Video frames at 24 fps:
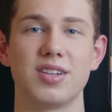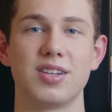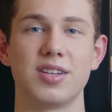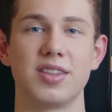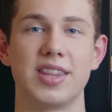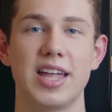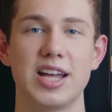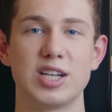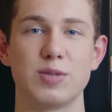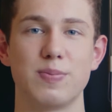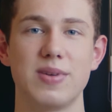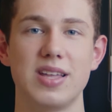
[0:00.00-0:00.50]

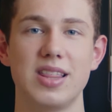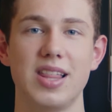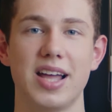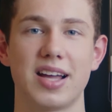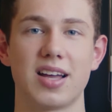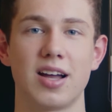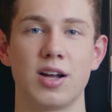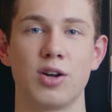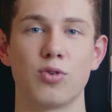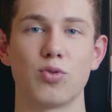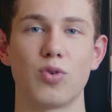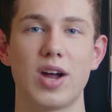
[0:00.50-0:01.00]
there to be
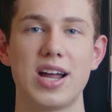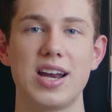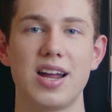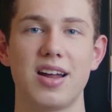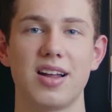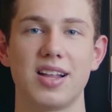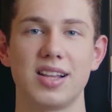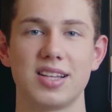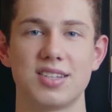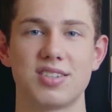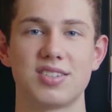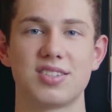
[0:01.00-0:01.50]
like a
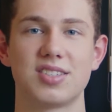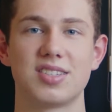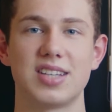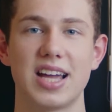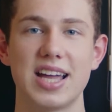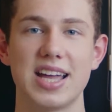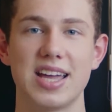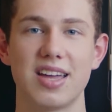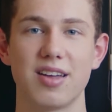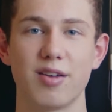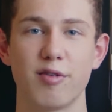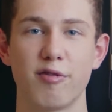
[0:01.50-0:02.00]
greater
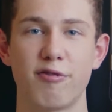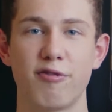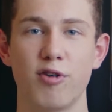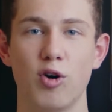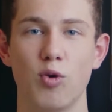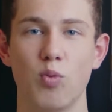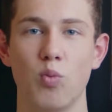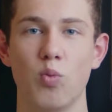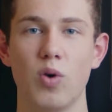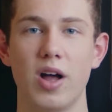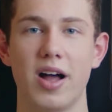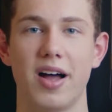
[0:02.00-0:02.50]
stake
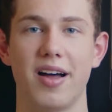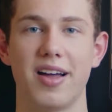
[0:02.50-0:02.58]
for